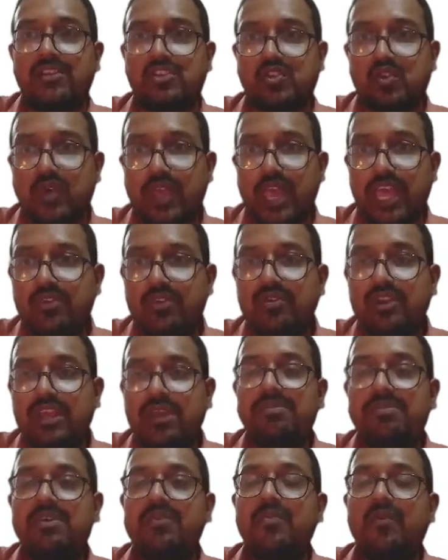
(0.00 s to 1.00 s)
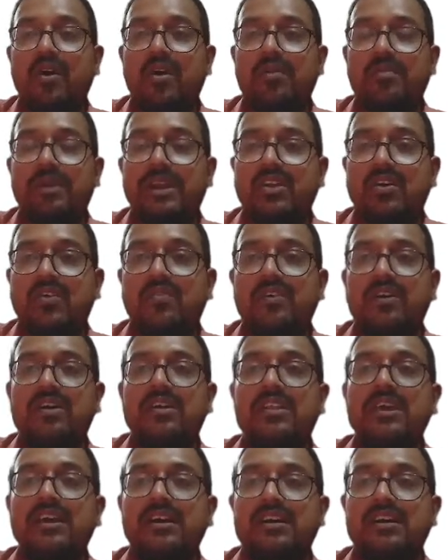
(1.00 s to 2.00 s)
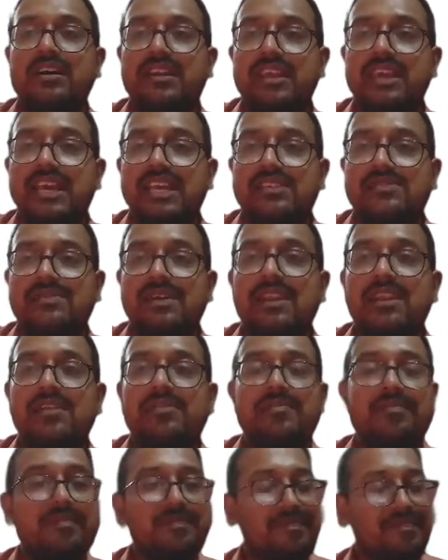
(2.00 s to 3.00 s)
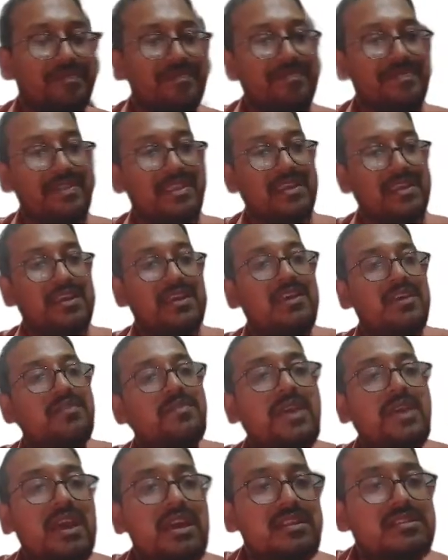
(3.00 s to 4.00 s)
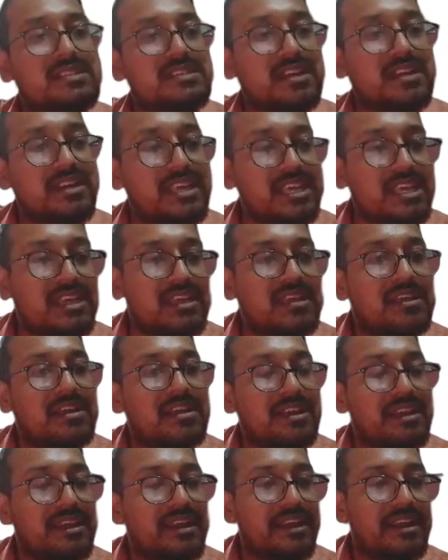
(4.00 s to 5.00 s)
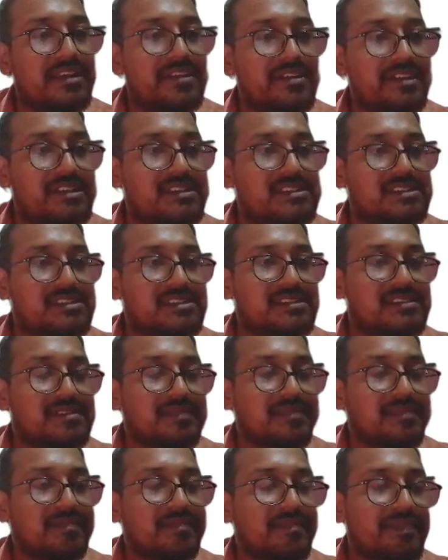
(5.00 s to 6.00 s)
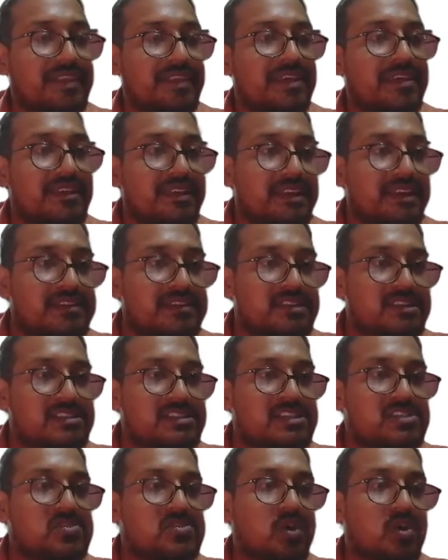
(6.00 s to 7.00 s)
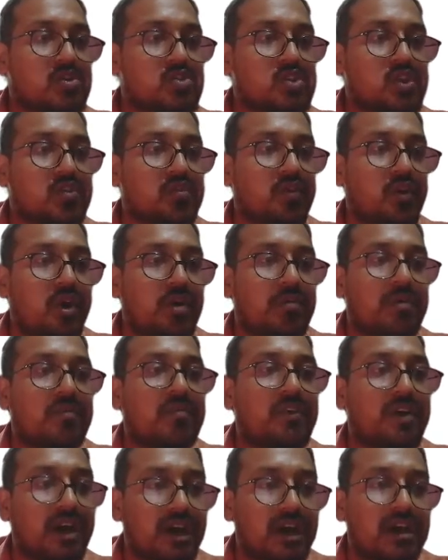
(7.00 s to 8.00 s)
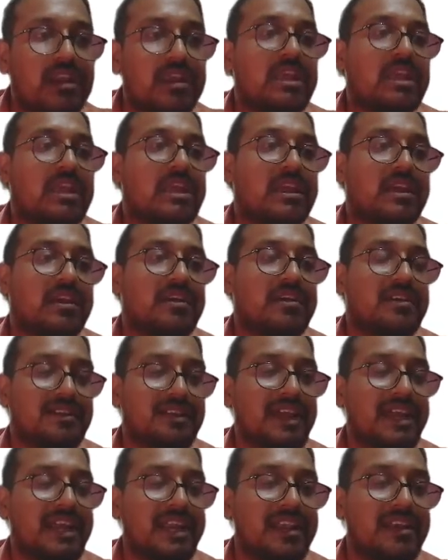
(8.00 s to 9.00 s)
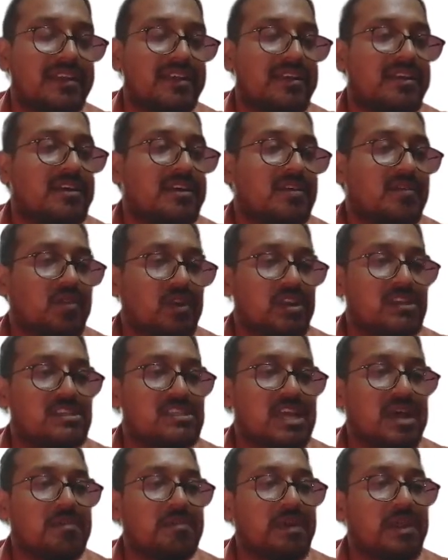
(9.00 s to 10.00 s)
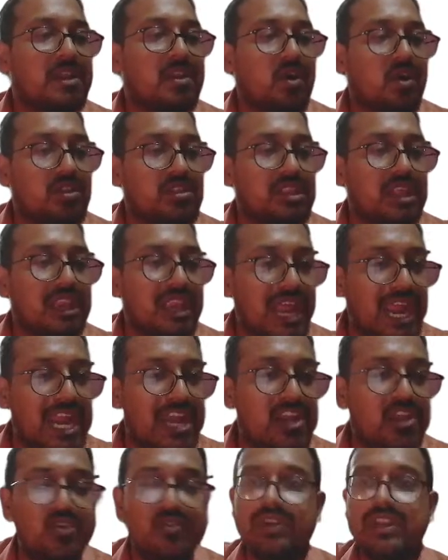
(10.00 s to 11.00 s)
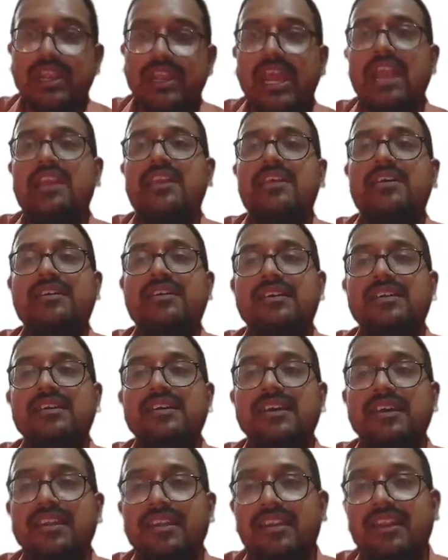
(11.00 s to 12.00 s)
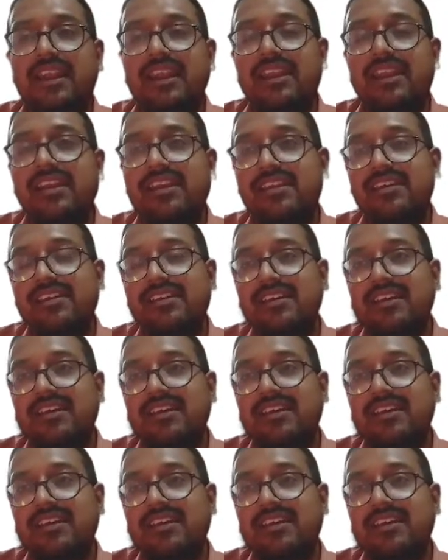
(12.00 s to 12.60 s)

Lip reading: So can you name the format of their earning as well? We are studying interest. Interest is also a form of earning, right? For example, on the land you will get rent.